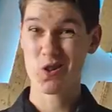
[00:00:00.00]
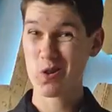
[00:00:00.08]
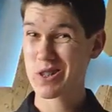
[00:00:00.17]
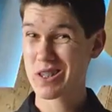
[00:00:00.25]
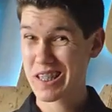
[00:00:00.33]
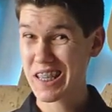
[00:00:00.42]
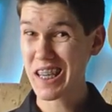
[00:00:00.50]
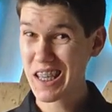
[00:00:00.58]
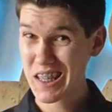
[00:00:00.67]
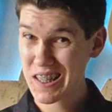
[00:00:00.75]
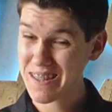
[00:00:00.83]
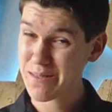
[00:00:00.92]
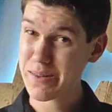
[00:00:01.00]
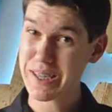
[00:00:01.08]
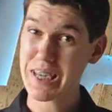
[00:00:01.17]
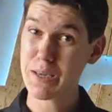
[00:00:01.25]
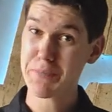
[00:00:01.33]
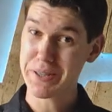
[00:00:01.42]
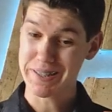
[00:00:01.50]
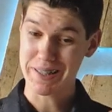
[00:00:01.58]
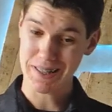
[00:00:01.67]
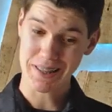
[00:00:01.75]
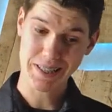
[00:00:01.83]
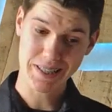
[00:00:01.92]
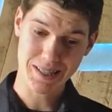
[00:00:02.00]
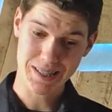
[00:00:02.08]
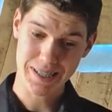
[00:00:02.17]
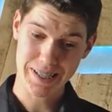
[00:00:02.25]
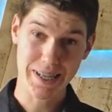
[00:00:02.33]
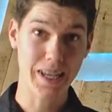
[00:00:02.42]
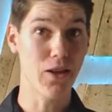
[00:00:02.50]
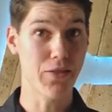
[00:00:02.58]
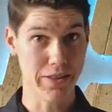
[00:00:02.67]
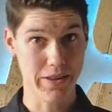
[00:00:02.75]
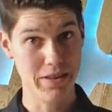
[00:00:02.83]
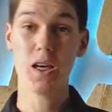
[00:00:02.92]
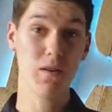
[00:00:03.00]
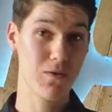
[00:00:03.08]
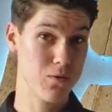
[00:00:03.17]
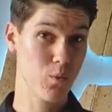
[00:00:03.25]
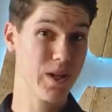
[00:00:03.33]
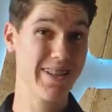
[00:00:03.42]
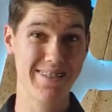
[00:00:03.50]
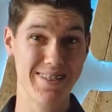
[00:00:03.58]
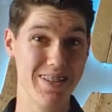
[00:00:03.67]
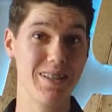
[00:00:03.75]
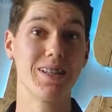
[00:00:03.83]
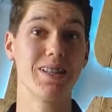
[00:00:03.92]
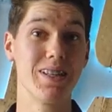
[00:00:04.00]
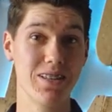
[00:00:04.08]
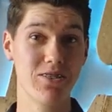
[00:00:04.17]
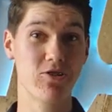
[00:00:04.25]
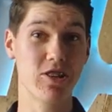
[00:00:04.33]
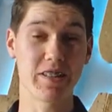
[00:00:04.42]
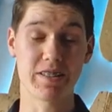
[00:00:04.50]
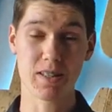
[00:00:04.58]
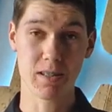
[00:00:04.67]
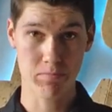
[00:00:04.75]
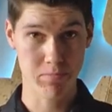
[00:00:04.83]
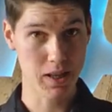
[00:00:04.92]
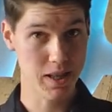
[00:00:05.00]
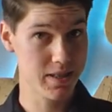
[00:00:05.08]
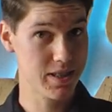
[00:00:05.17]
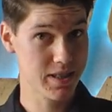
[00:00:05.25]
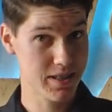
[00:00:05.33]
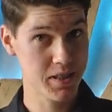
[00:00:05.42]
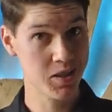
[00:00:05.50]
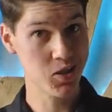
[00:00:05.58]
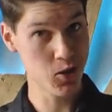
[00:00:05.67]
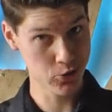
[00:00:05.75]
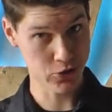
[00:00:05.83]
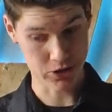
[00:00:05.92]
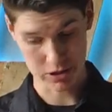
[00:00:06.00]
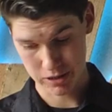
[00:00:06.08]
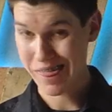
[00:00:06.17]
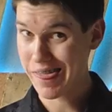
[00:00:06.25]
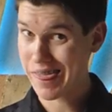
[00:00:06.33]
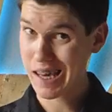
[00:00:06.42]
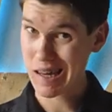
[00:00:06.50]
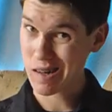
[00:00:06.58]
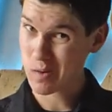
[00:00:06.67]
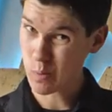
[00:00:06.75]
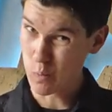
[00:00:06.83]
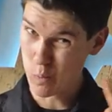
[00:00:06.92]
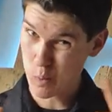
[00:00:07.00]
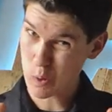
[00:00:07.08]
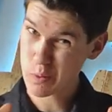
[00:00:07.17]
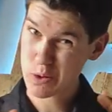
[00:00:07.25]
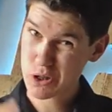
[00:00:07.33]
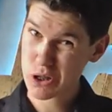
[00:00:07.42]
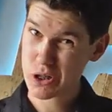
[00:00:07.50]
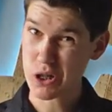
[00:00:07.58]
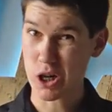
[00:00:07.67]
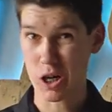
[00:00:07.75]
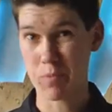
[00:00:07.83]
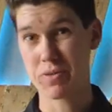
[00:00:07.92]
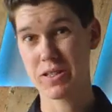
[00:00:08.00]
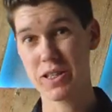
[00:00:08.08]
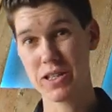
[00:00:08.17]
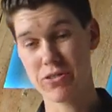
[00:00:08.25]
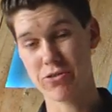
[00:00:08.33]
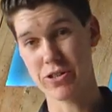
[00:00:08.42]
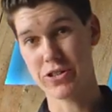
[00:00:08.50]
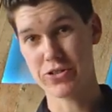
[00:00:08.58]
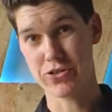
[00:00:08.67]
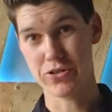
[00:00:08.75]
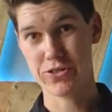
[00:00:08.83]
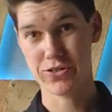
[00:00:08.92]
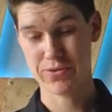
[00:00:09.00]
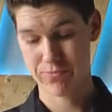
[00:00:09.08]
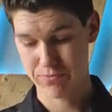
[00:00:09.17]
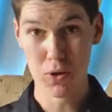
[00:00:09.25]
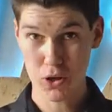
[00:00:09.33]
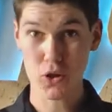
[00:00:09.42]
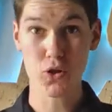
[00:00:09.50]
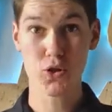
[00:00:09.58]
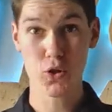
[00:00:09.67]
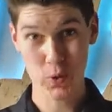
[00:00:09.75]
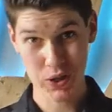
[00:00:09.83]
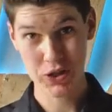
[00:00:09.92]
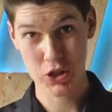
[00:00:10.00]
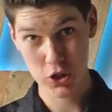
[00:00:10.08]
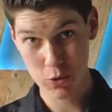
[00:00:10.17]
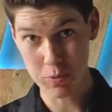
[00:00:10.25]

So it's key that we keep it clean and healthy. If we see an increase in plastics in the ocean, that won't just harm sea creatures, but also us